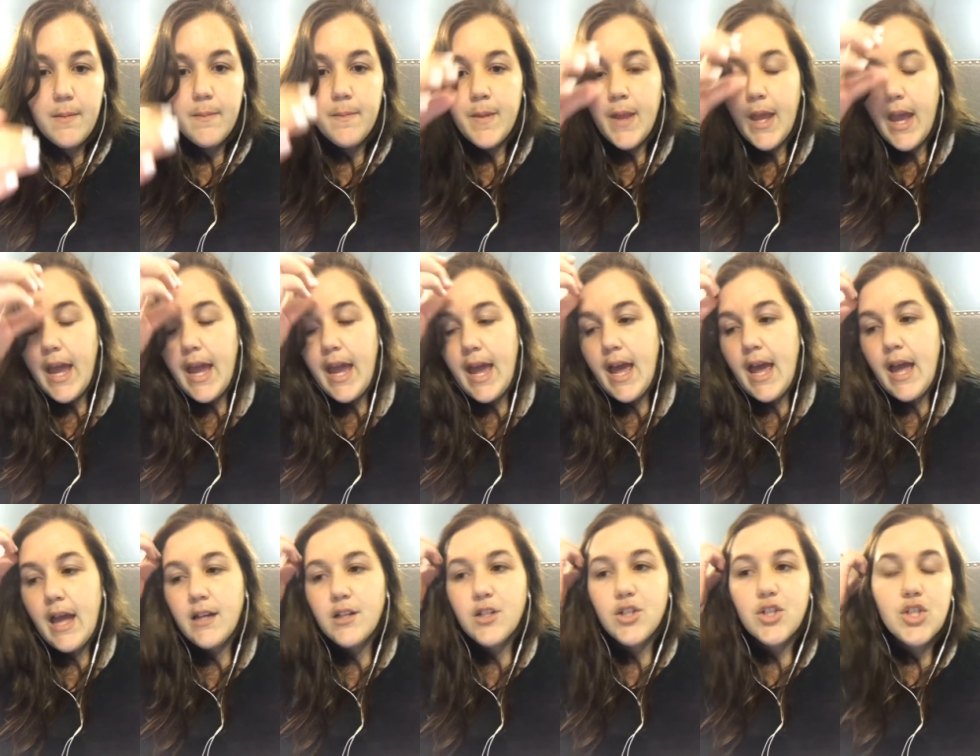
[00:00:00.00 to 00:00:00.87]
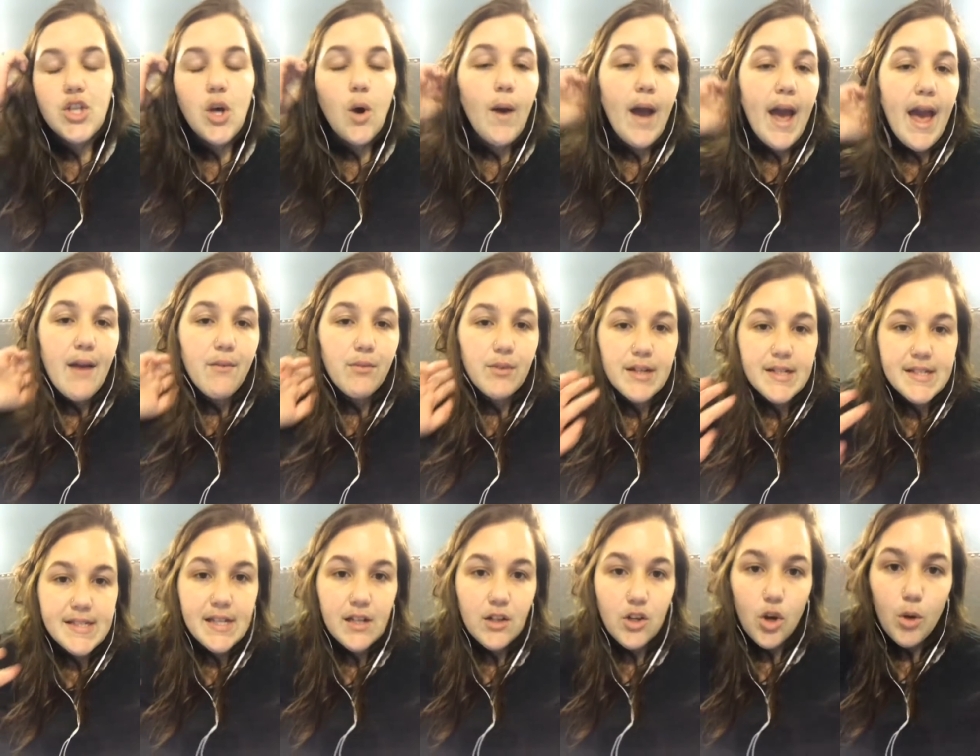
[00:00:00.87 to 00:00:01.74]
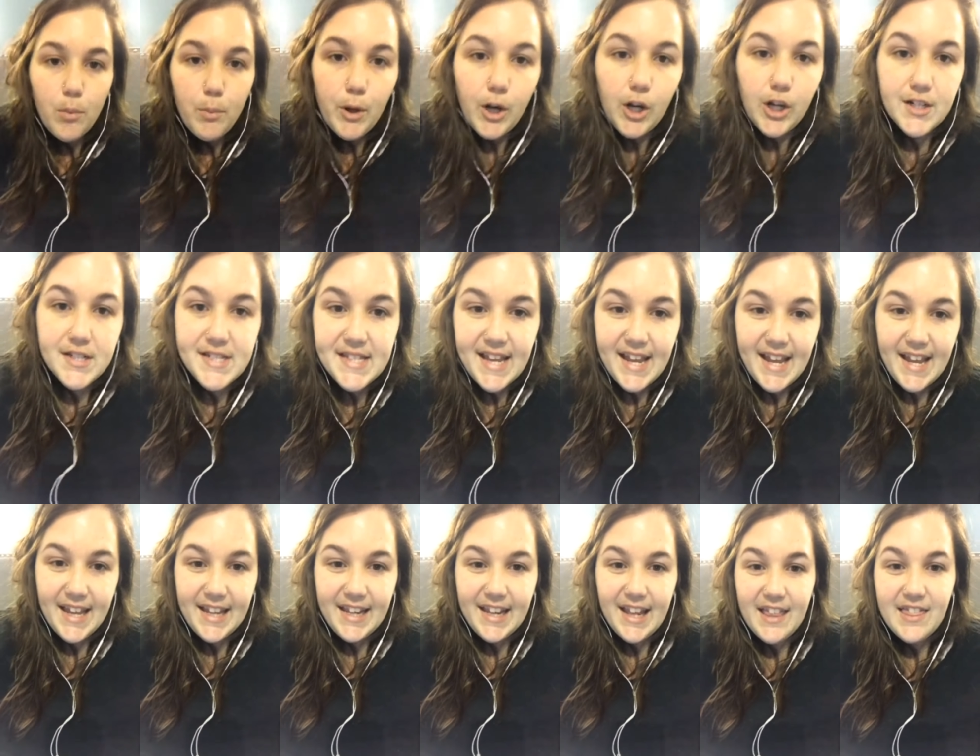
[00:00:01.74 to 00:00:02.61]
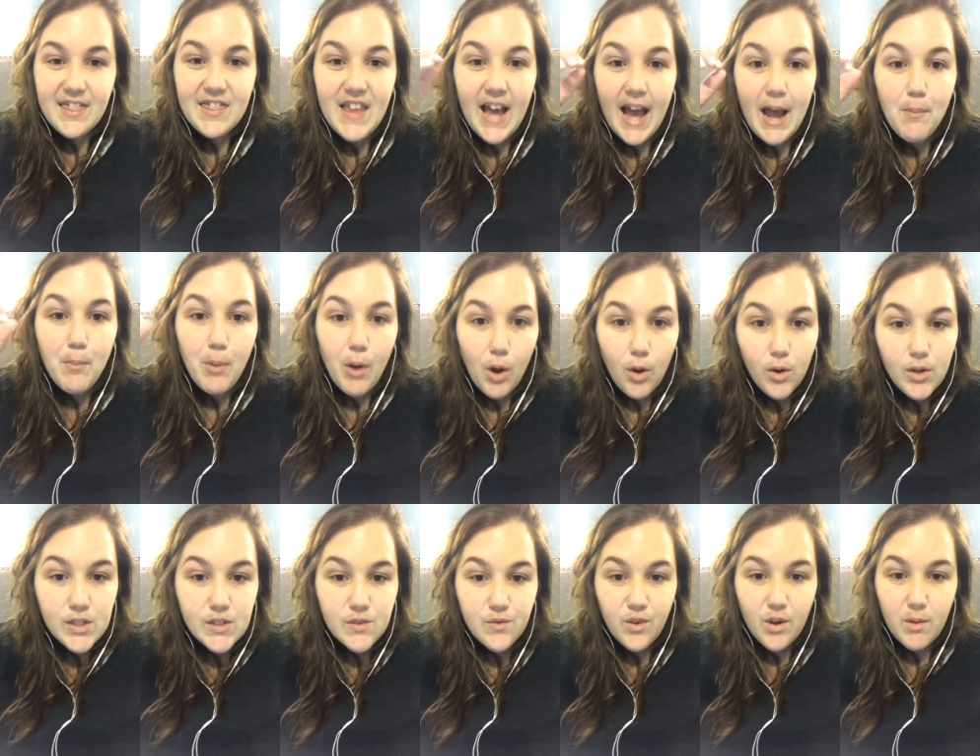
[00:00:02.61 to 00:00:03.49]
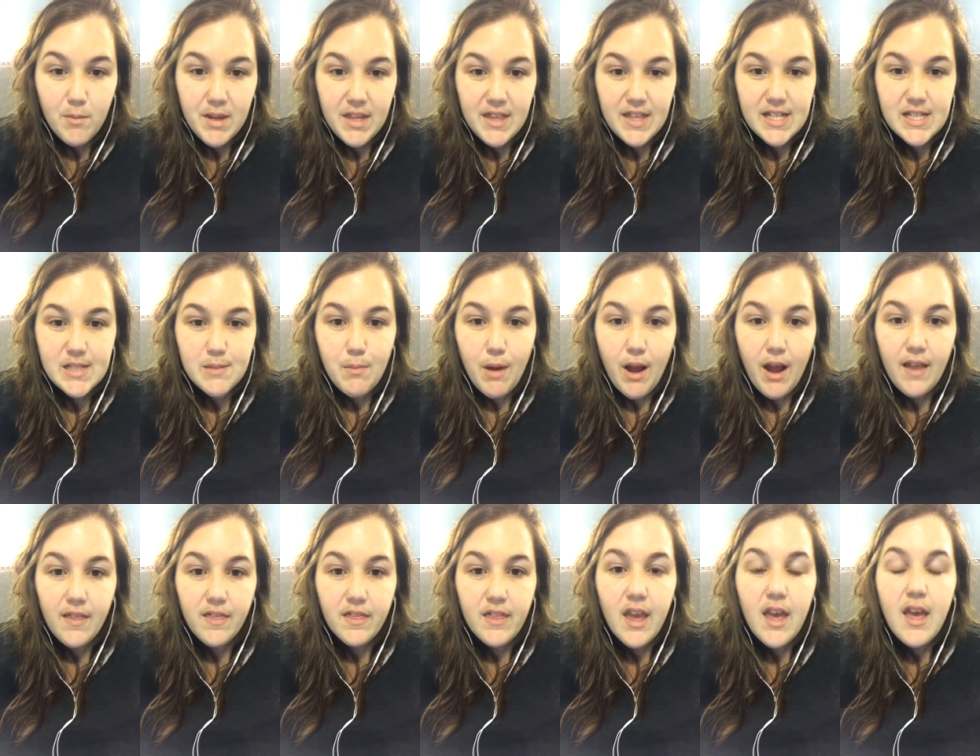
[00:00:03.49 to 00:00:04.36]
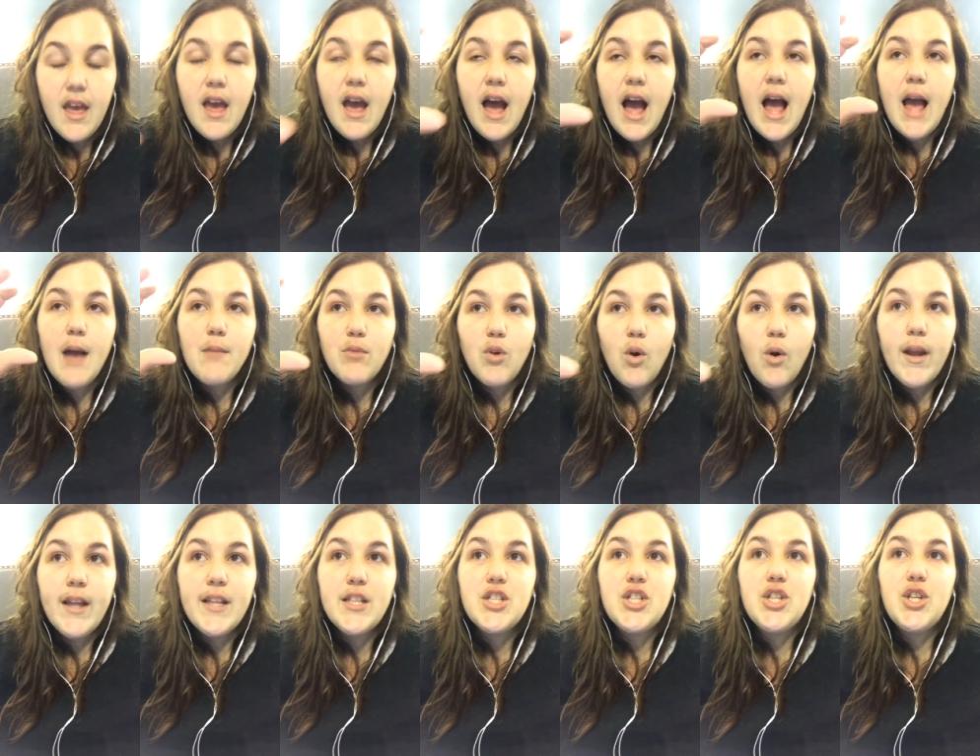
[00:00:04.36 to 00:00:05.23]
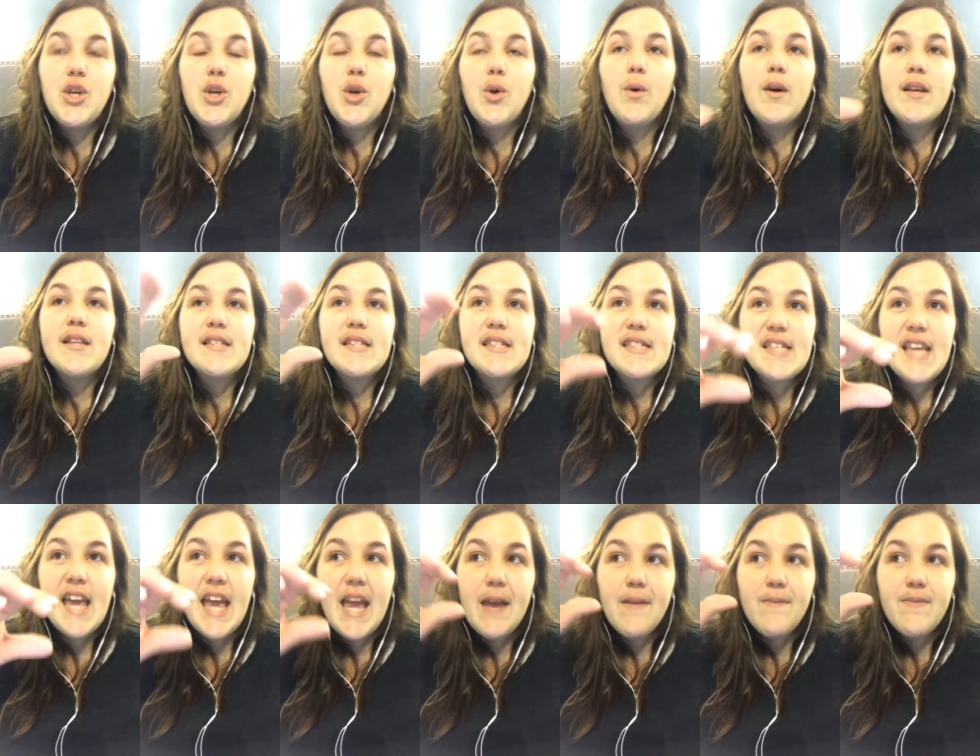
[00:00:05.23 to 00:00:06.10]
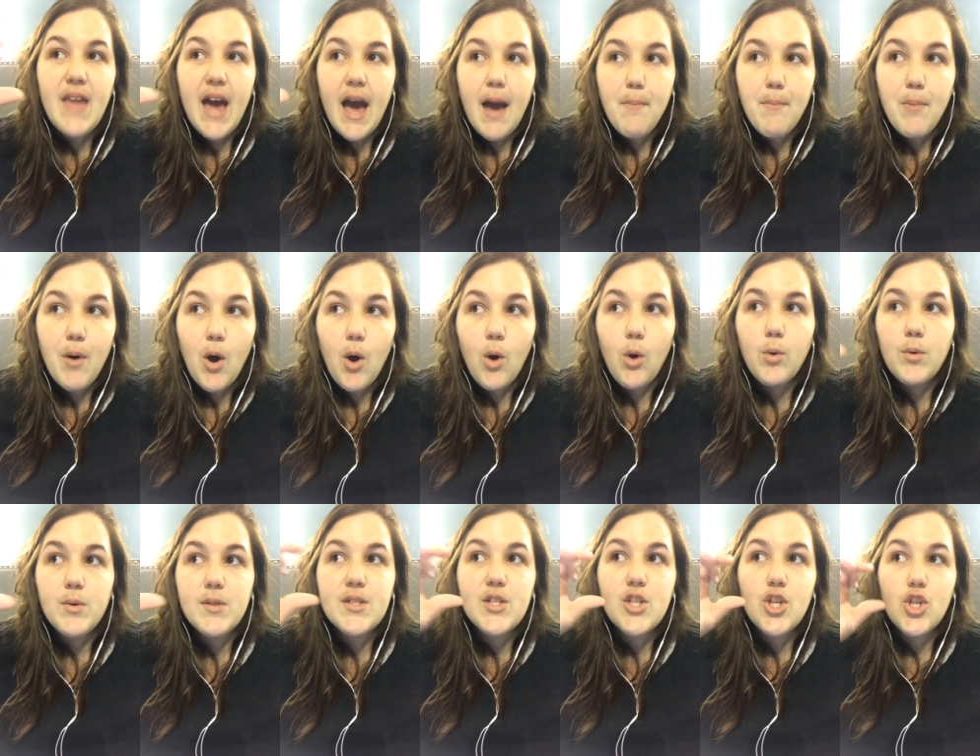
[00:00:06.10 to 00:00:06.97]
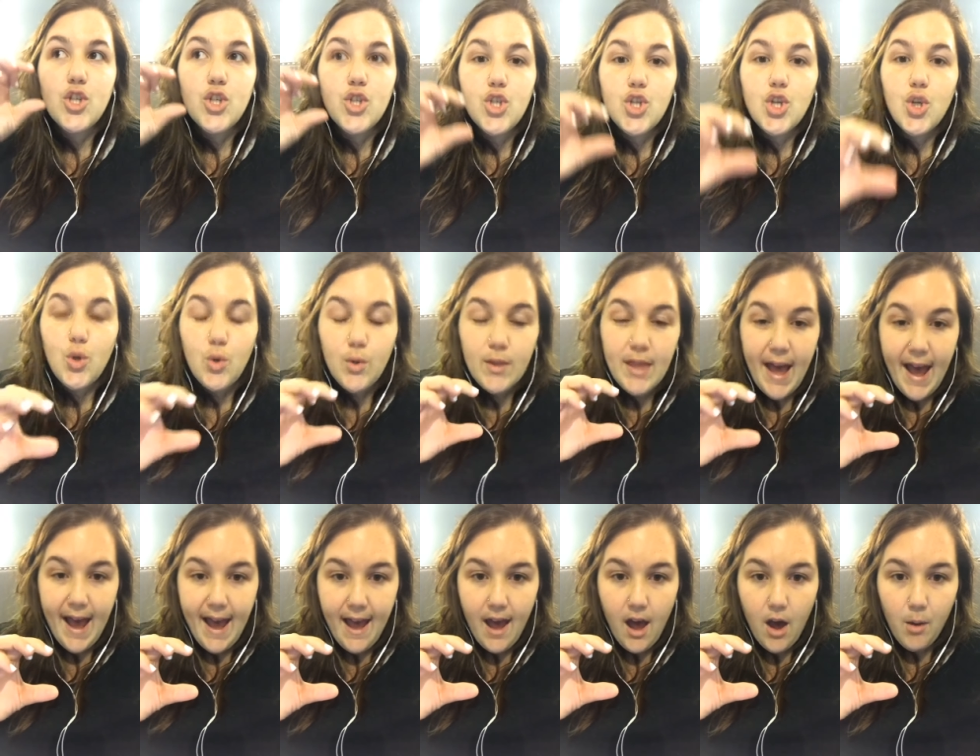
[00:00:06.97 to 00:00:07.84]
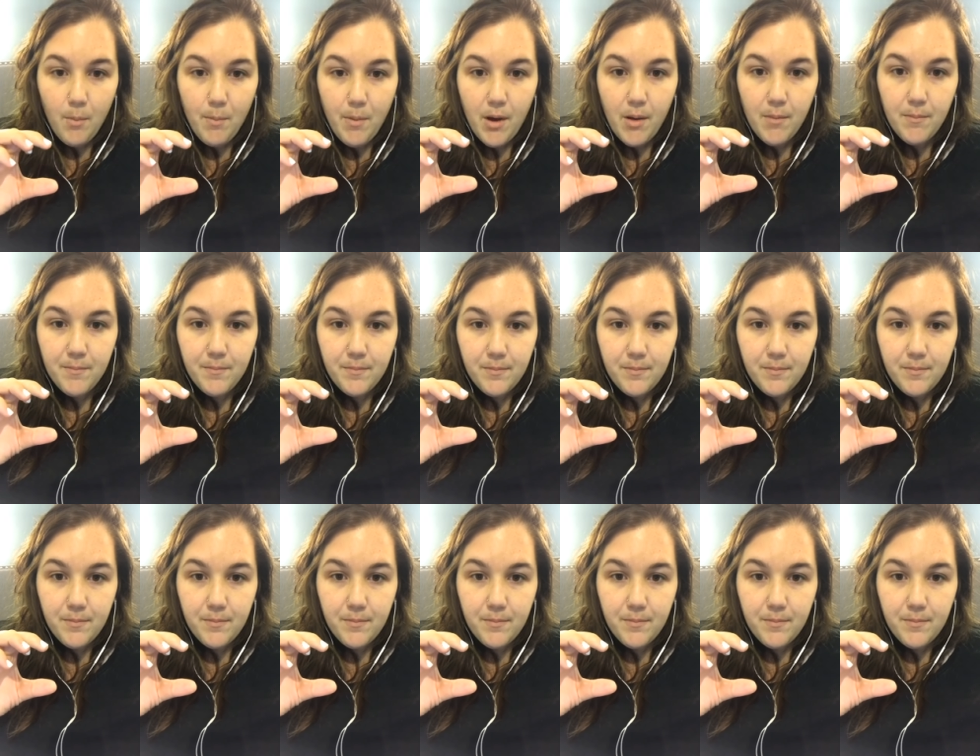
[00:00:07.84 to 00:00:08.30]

And so every single person that posts for me this month, I'm going to save that post to that album.